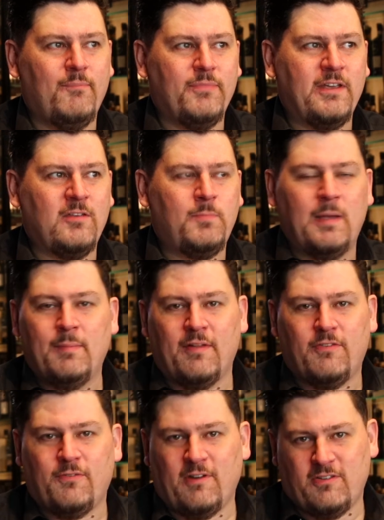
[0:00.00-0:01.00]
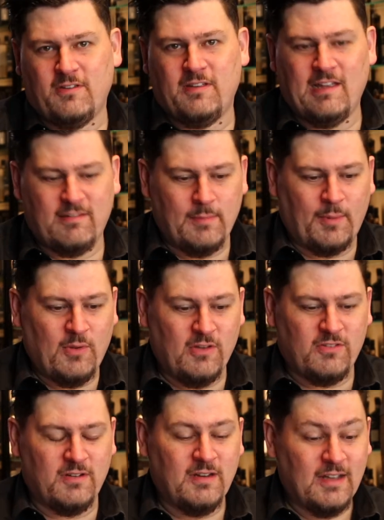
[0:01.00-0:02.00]
these big months for us at the
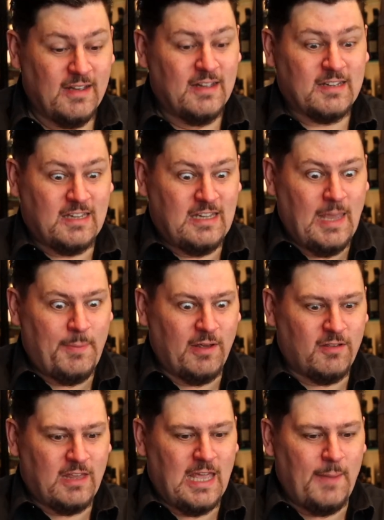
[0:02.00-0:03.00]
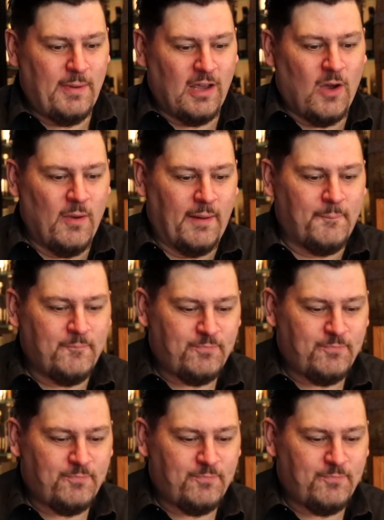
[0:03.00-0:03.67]
SMWS and keeping going.